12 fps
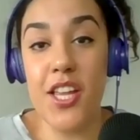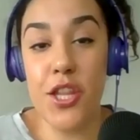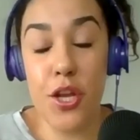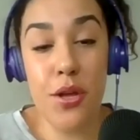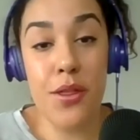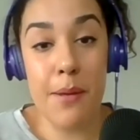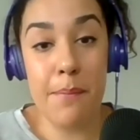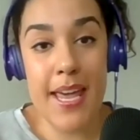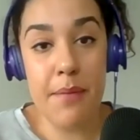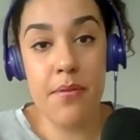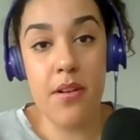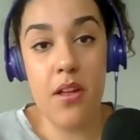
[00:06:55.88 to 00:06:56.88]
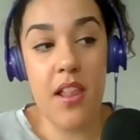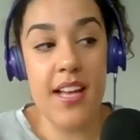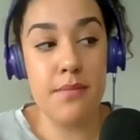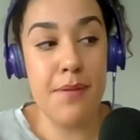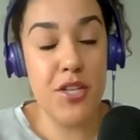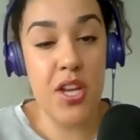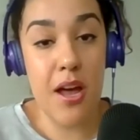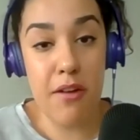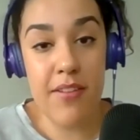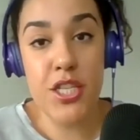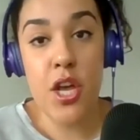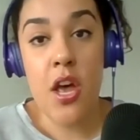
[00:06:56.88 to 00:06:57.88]
do think people, especially our
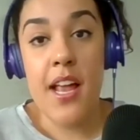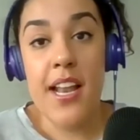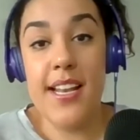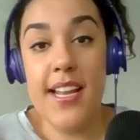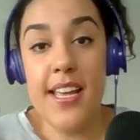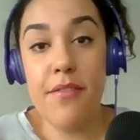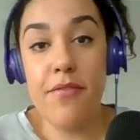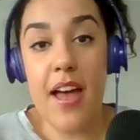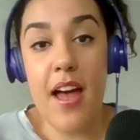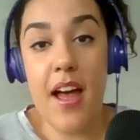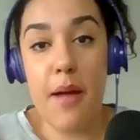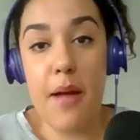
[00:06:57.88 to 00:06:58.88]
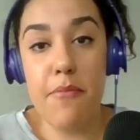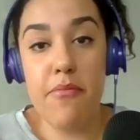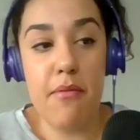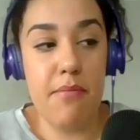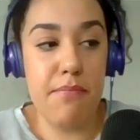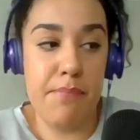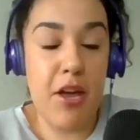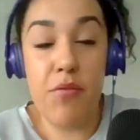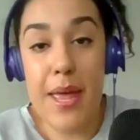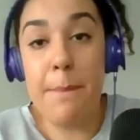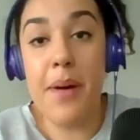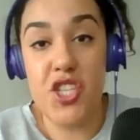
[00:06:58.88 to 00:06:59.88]
age, live beyond
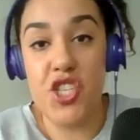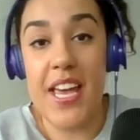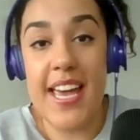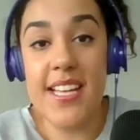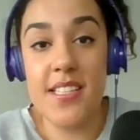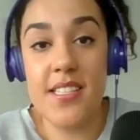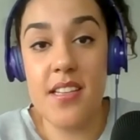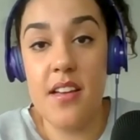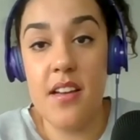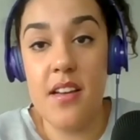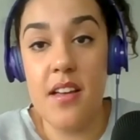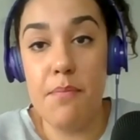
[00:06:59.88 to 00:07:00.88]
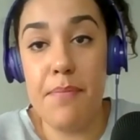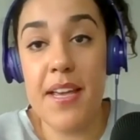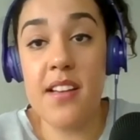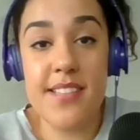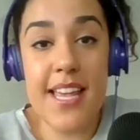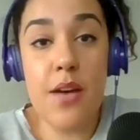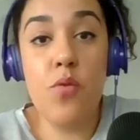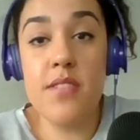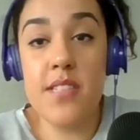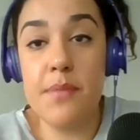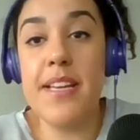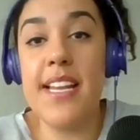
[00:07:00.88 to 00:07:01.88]
their budget because they
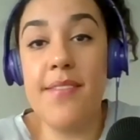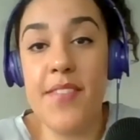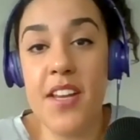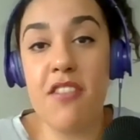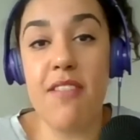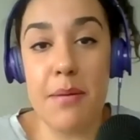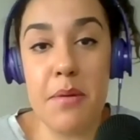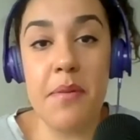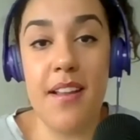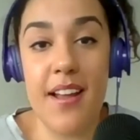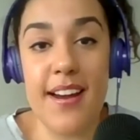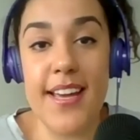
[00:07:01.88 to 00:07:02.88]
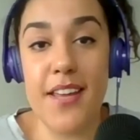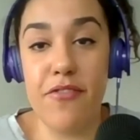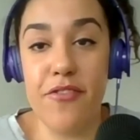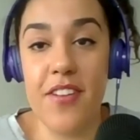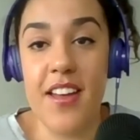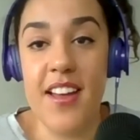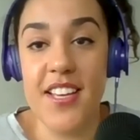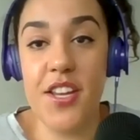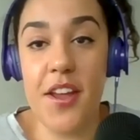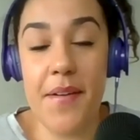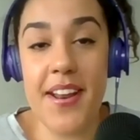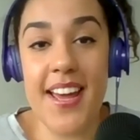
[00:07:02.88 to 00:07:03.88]
want to be living a grammable life. You
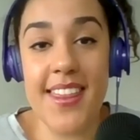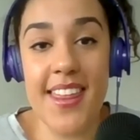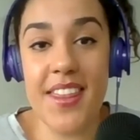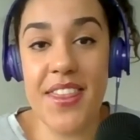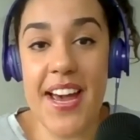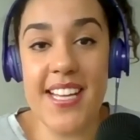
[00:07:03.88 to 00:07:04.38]
know, and yeah. I think that is